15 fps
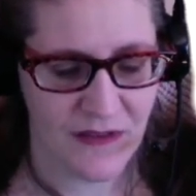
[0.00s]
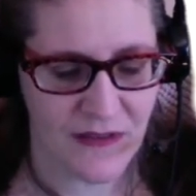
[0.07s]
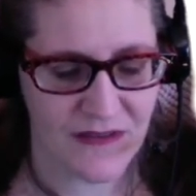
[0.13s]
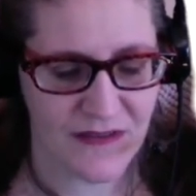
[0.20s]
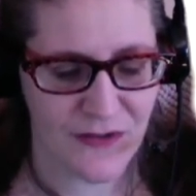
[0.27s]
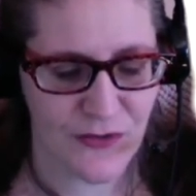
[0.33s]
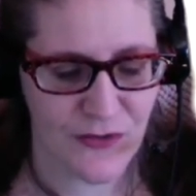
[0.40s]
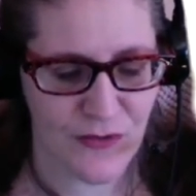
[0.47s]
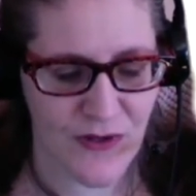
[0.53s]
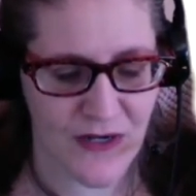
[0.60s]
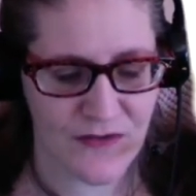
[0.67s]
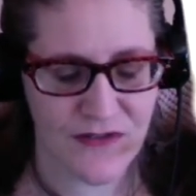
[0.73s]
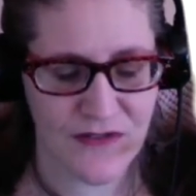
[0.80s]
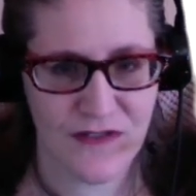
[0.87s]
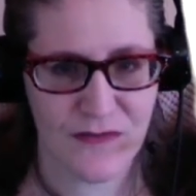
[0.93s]
clear
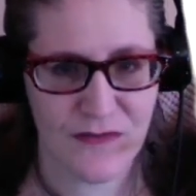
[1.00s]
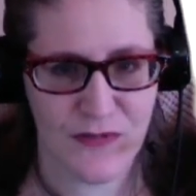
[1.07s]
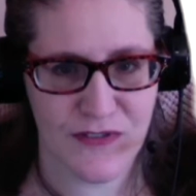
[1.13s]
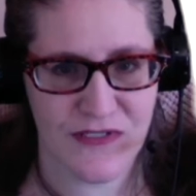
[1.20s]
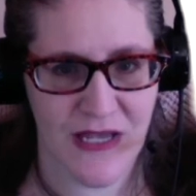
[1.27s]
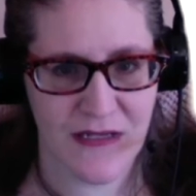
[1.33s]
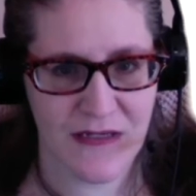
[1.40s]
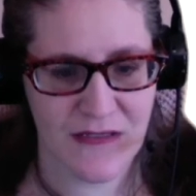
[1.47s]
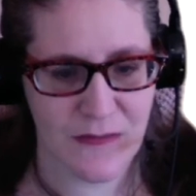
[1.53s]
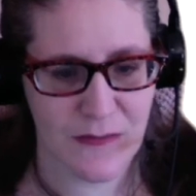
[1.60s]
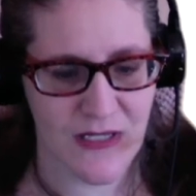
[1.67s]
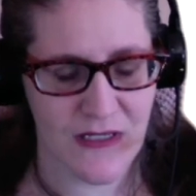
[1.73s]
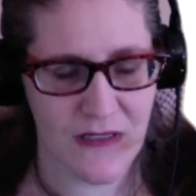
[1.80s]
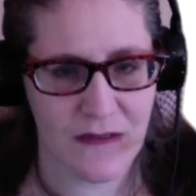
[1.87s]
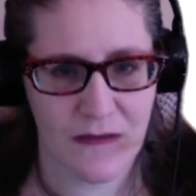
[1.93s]
direction is presented to
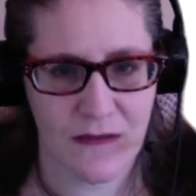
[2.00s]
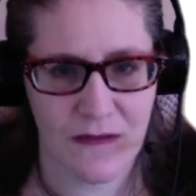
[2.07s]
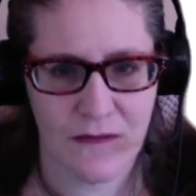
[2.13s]
me.